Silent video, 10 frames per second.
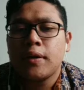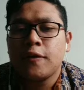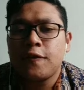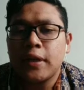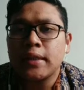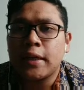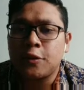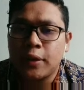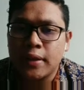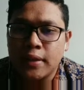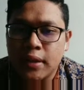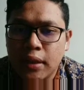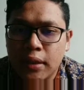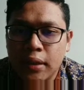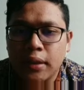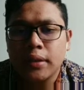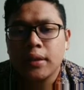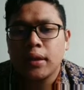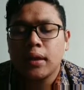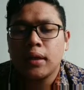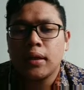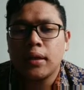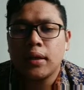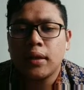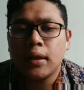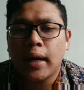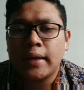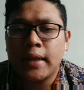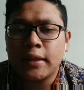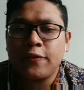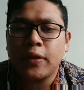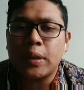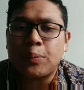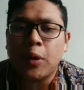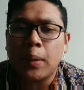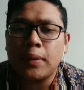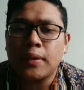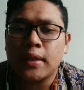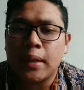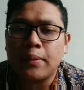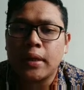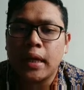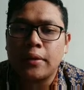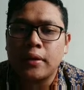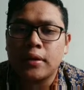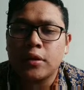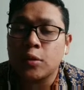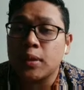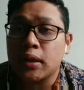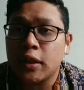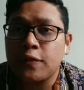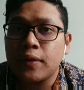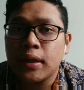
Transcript: First, as you can see here, identify the problem statement and research objective.